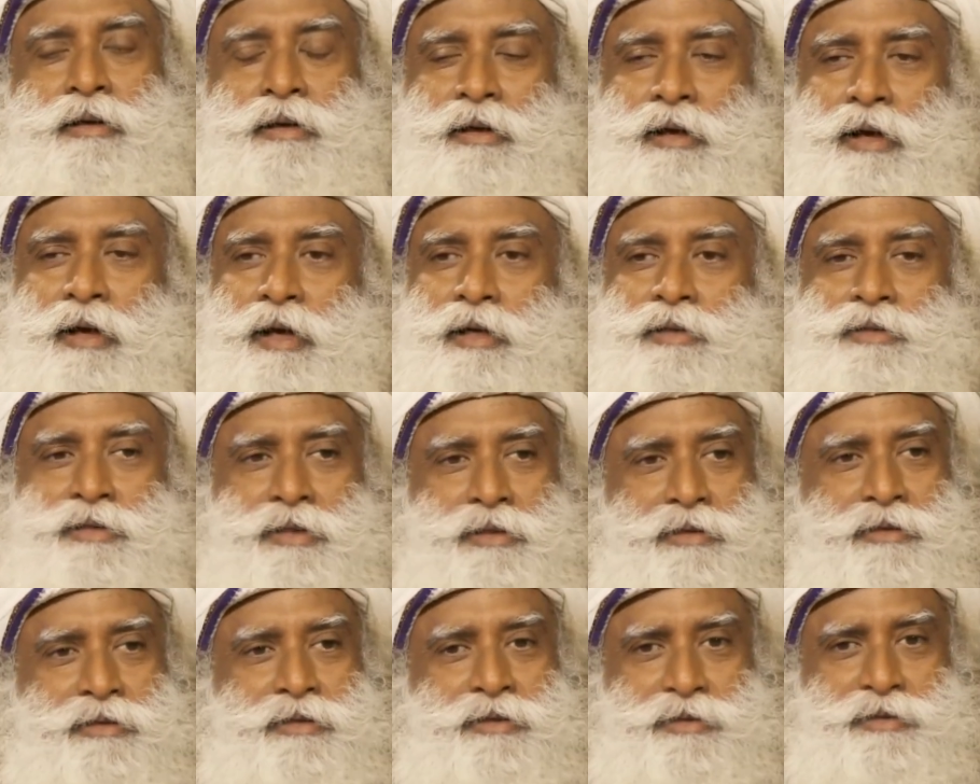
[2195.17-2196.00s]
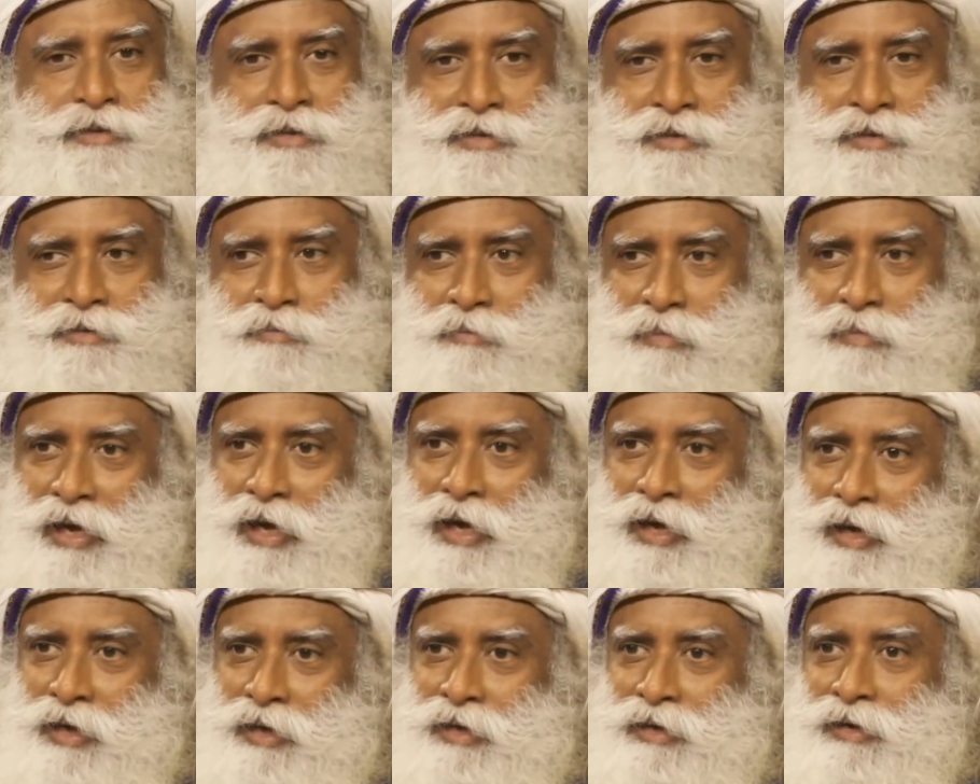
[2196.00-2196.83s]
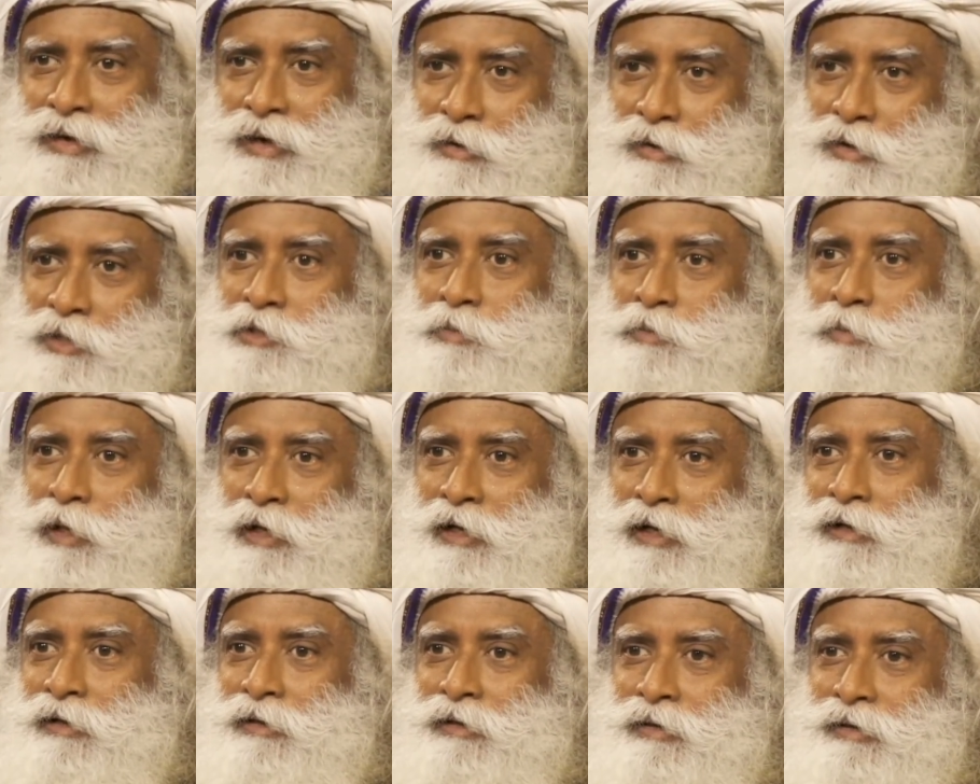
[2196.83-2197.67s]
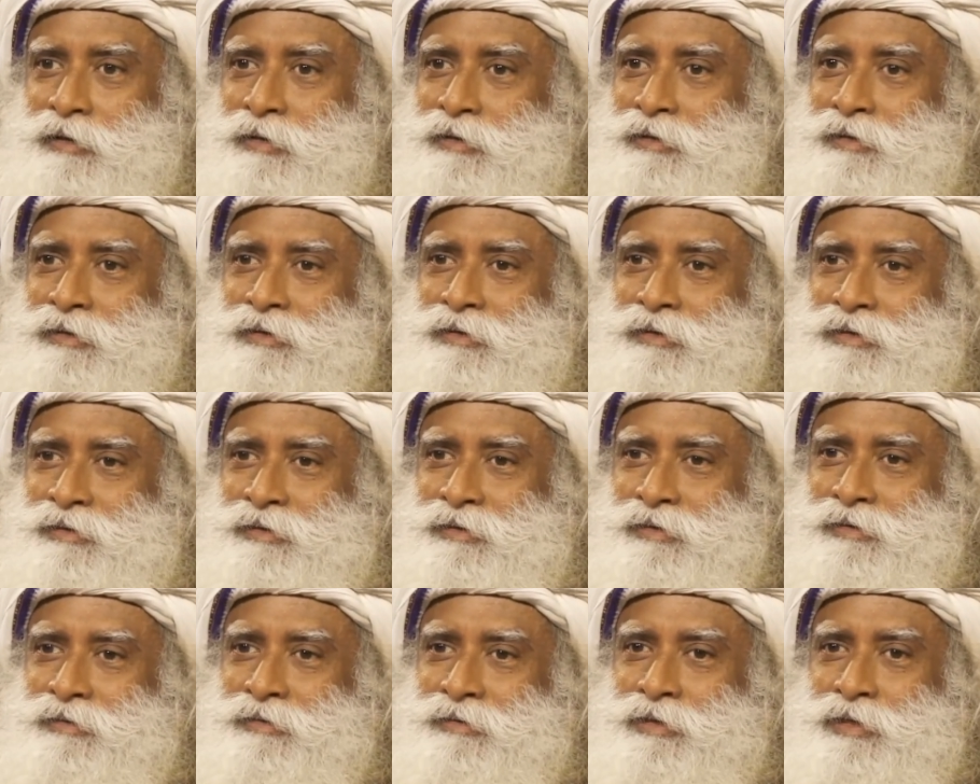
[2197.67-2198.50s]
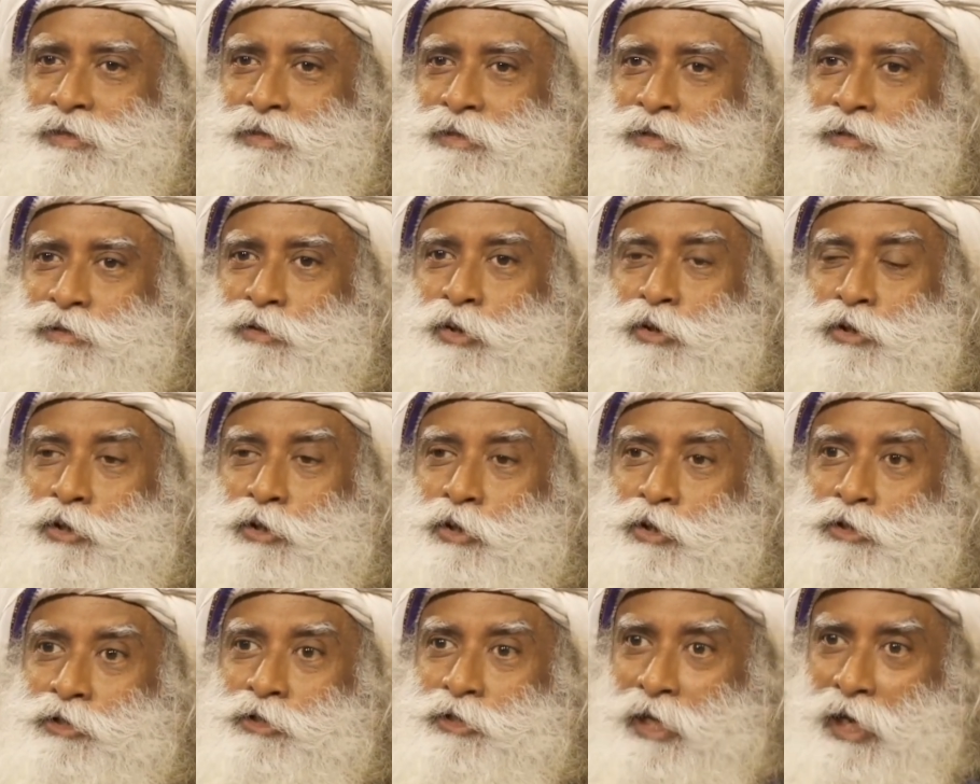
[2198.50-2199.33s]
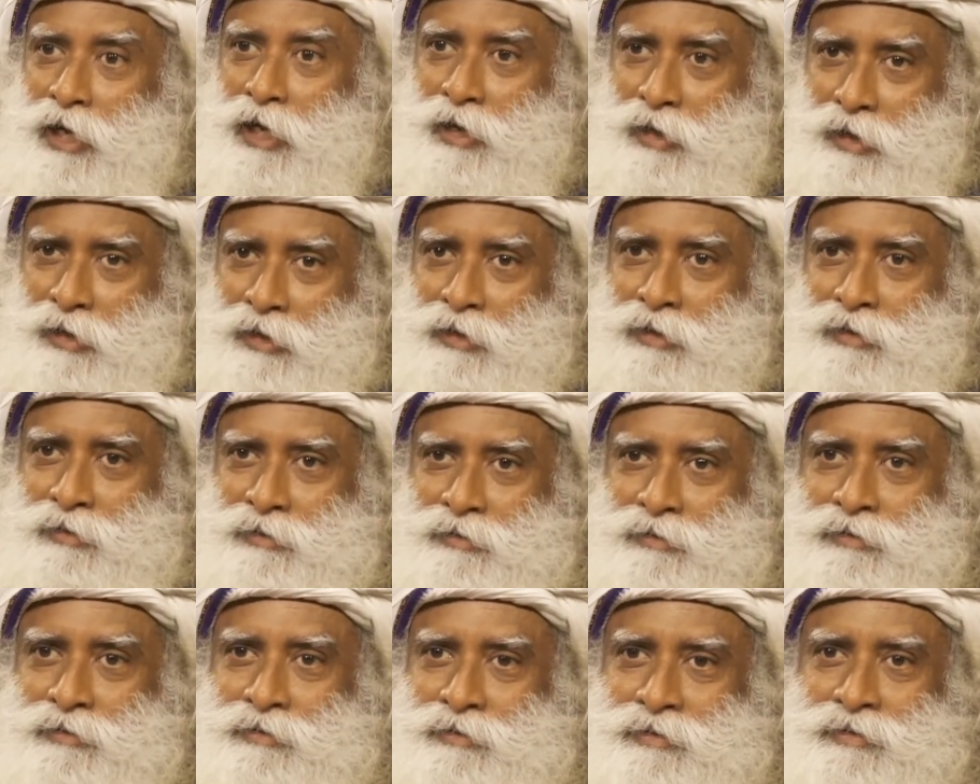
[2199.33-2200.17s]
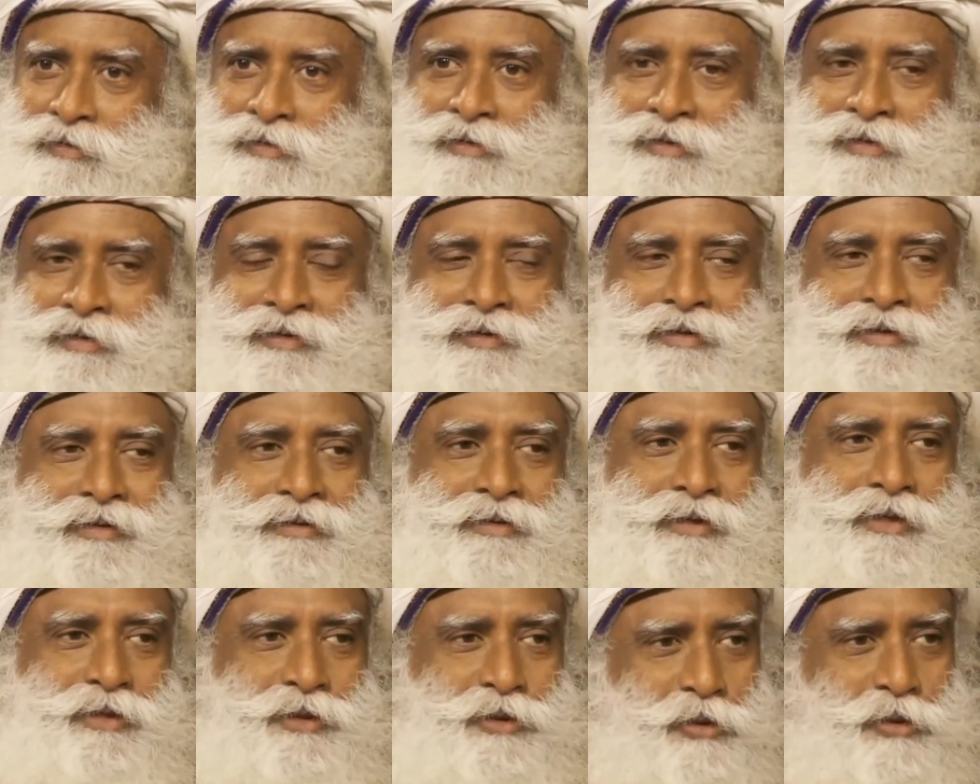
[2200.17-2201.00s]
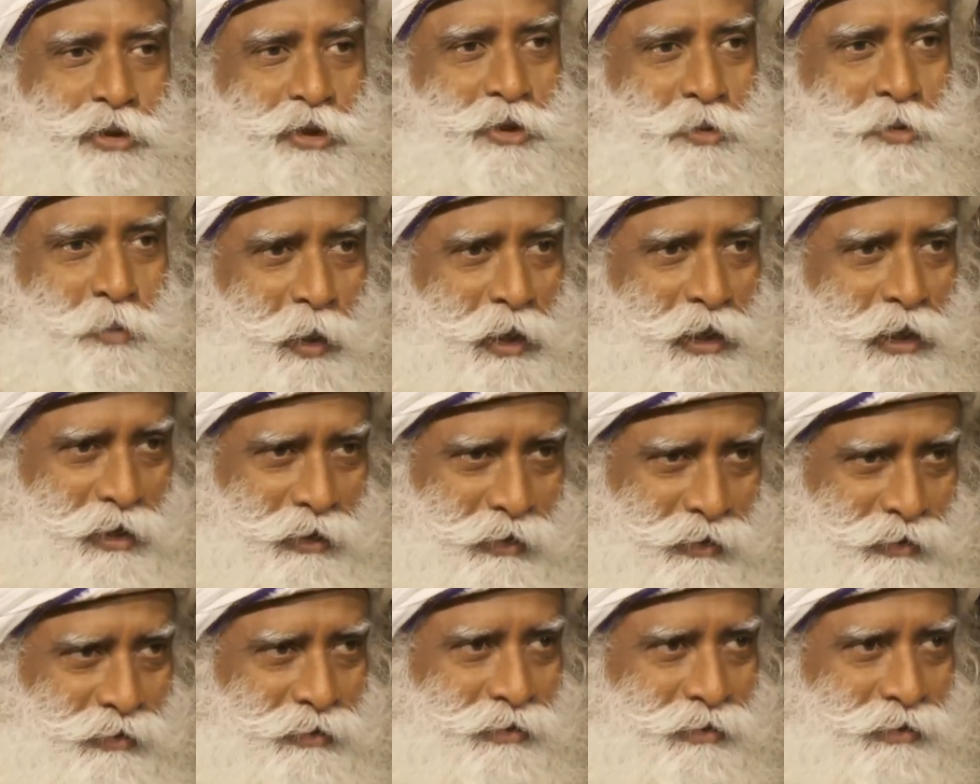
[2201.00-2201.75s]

I said, this is my hospital. This is not a hotel, this is a hospital.